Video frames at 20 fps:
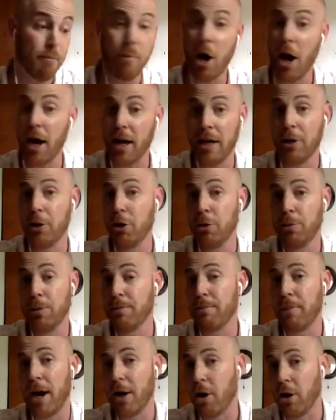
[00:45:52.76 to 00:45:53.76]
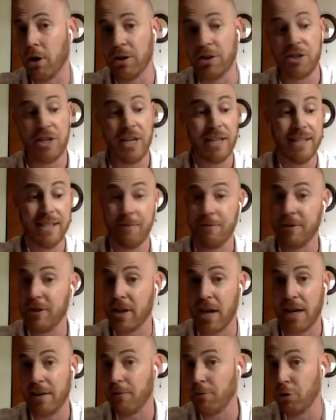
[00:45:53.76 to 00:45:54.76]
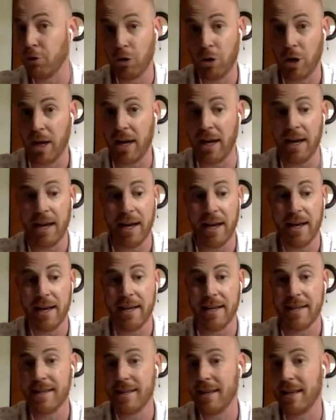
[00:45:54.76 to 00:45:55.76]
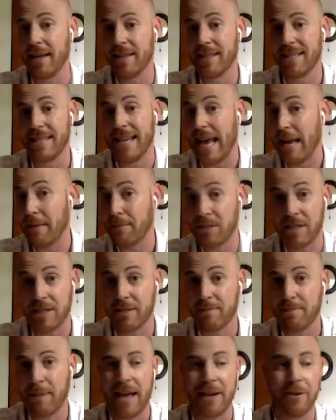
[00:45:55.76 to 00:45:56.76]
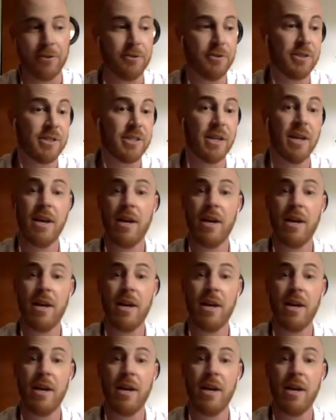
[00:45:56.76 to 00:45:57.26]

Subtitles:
human biology, different kind of synapses patterns.